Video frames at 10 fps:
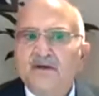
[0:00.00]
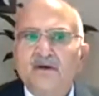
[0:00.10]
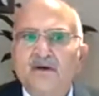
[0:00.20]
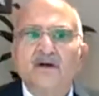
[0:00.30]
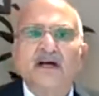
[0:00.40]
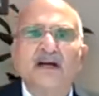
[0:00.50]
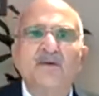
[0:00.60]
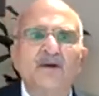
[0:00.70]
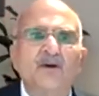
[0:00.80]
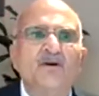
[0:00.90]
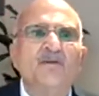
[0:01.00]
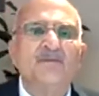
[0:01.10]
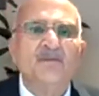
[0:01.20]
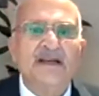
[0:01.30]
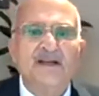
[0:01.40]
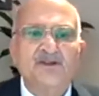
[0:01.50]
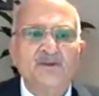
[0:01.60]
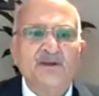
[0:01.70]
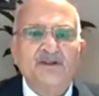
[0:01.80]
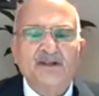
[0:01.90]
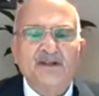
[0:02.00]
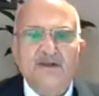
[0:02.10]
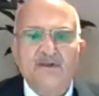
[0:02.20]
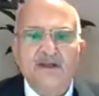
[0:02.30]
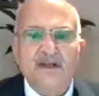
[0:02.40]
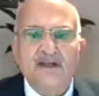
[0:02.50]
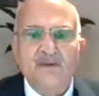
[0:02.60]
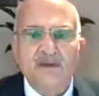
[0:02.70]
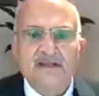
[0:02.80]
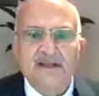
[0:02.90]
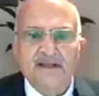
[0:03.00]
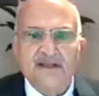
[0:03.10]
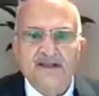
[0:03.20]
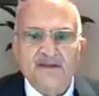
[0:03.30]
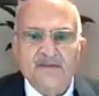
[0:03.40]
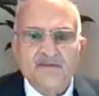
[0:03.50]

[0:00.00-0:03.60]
Or are we human beings to be treated with equal dignity?